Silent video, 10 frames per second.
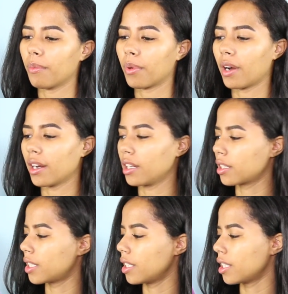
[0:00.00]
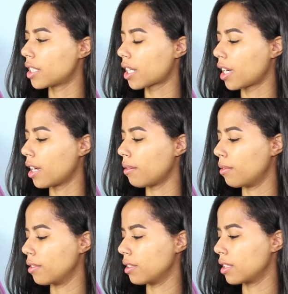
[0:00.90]
products in this kit
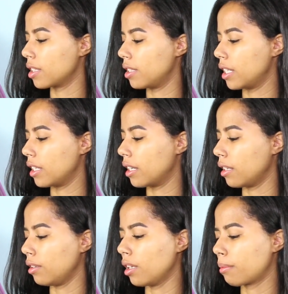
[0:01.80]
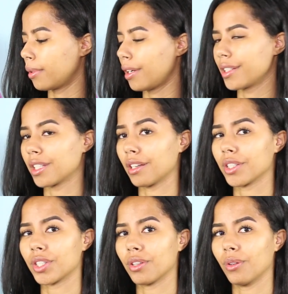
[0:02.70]
was the lip gloss and
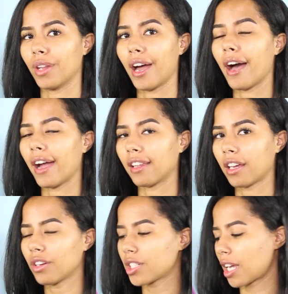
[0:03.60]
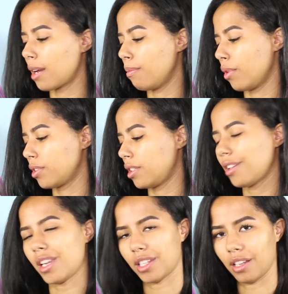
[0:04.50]
also the highlighters. I mostly
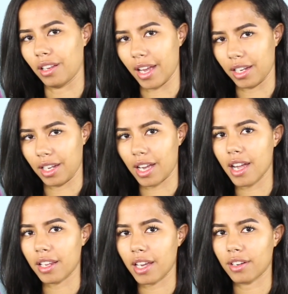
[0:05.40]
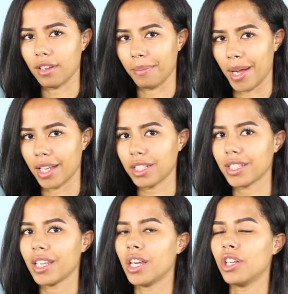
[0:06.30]
like the lightning highlighter the
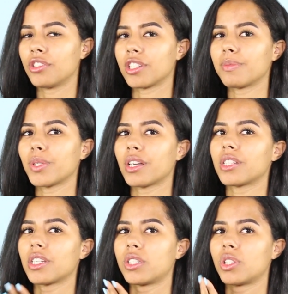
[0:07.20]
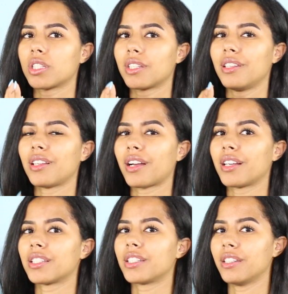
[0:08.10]
best, just because it's just a
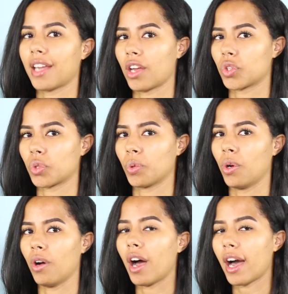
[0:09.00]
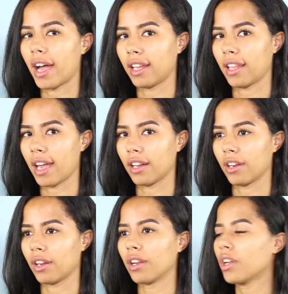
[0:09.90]
nice natural
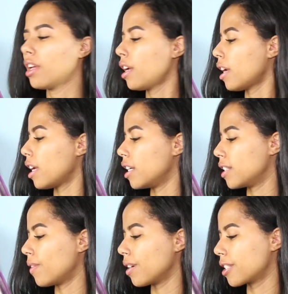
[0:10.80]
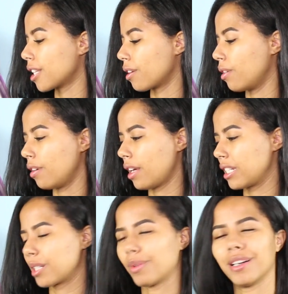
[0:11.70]
highlighter and it's very subtle,
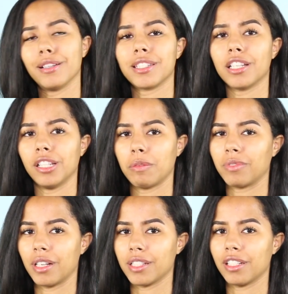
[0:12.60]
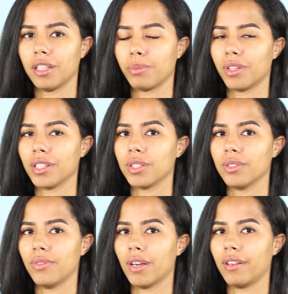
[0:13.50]
as well as the lip gloss. The lip gloss
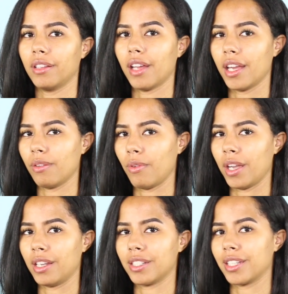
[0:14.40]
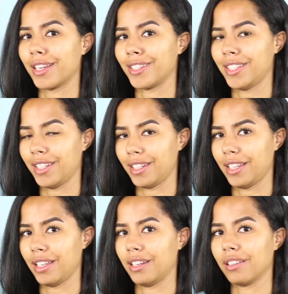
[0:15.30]
was very lightweight, it's not
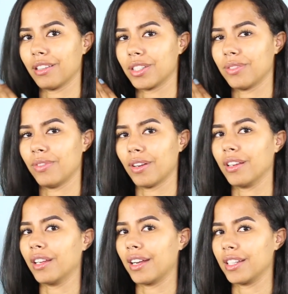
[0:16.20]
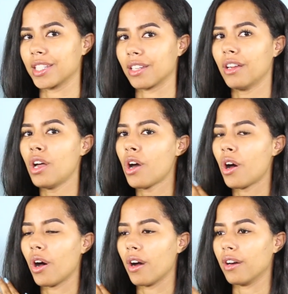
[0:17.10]
sticky, and it looks very nice
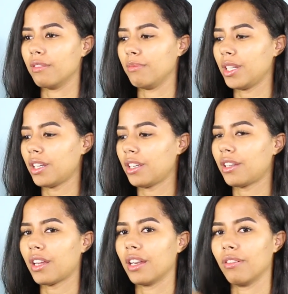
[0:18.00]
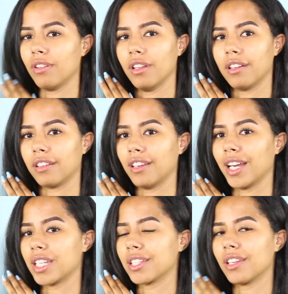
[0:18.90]
on me, and it will look
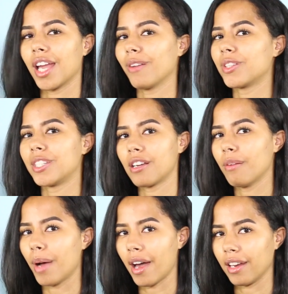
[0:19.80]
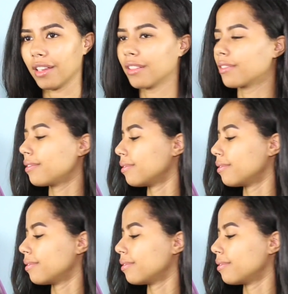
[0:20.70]
nice on every single body.